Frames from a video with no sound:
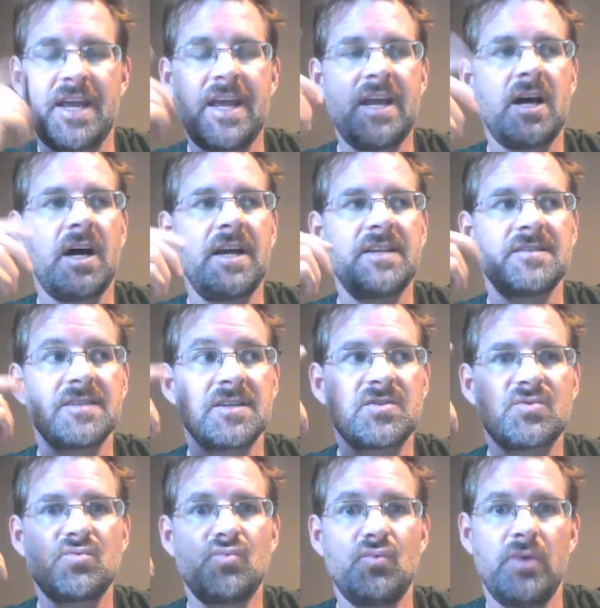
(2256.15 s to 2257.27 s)
AI is
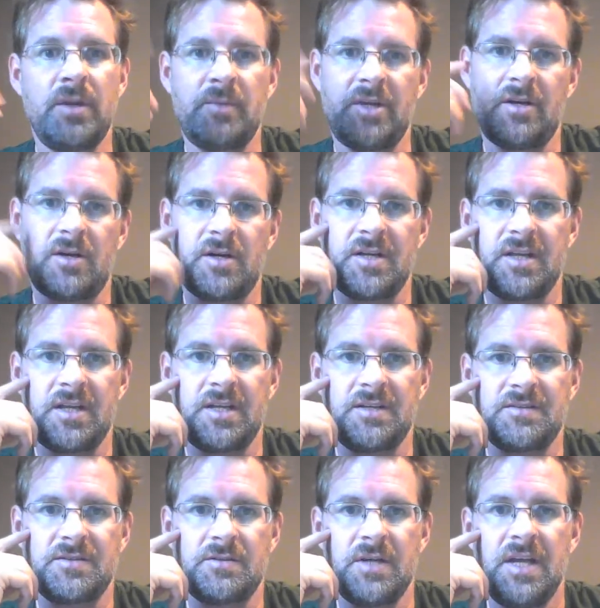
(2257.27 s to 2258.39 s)
extremely hard to get
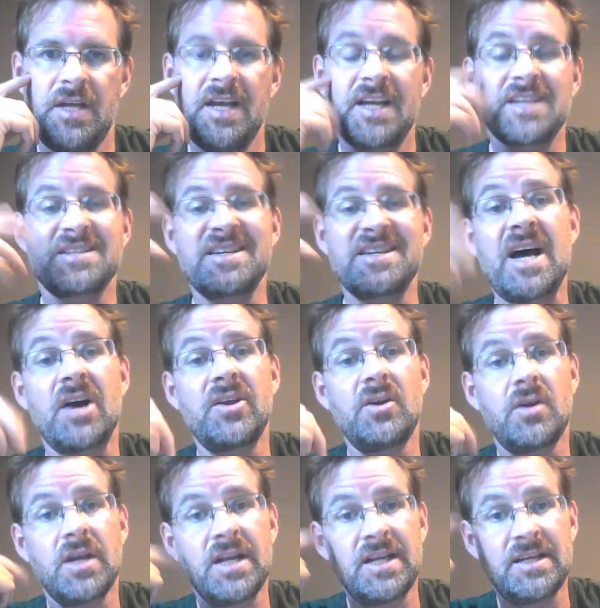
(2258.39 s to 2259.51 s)
into because now you're
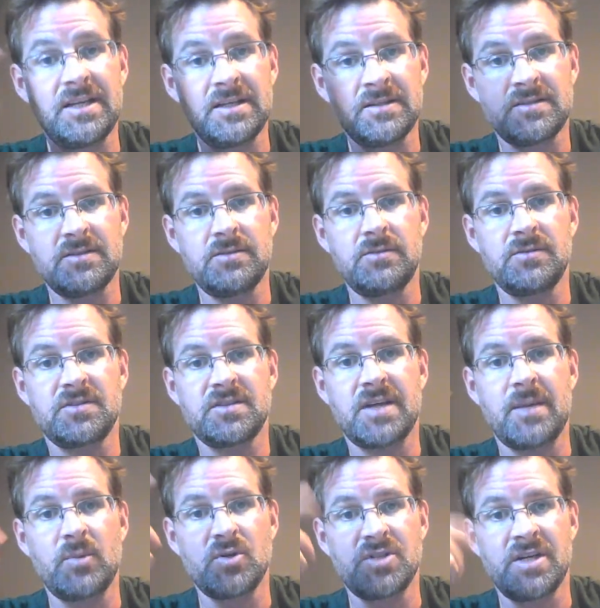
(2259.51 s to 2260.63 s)
getting into
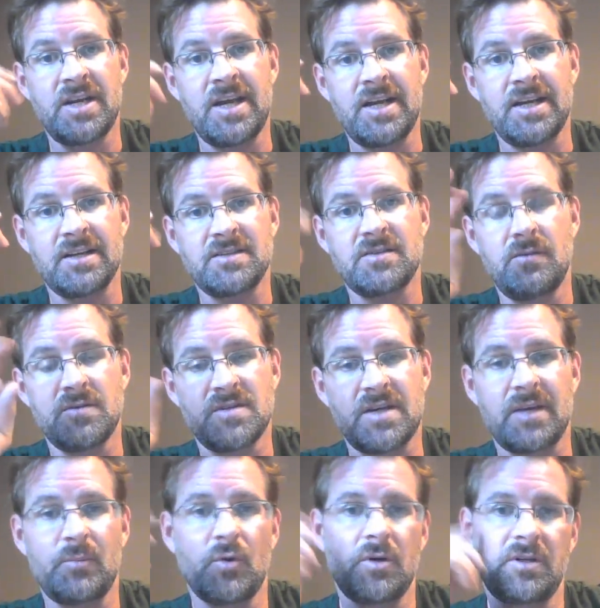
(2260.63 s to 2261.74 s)
cybergenetics through
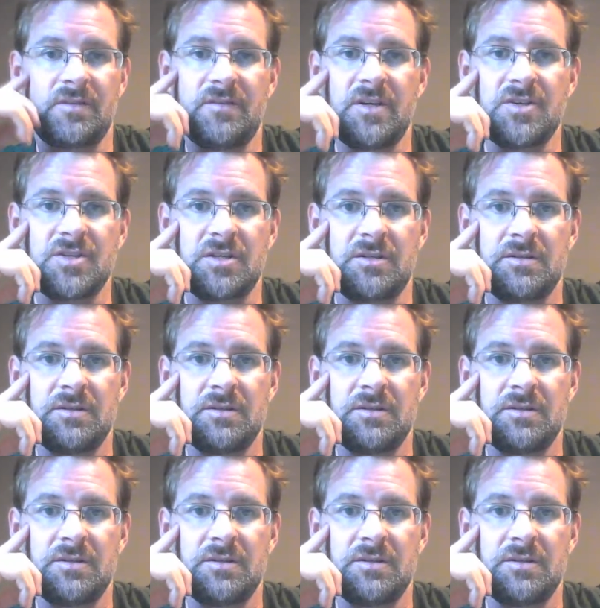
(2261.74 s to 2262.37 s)
cyborg division.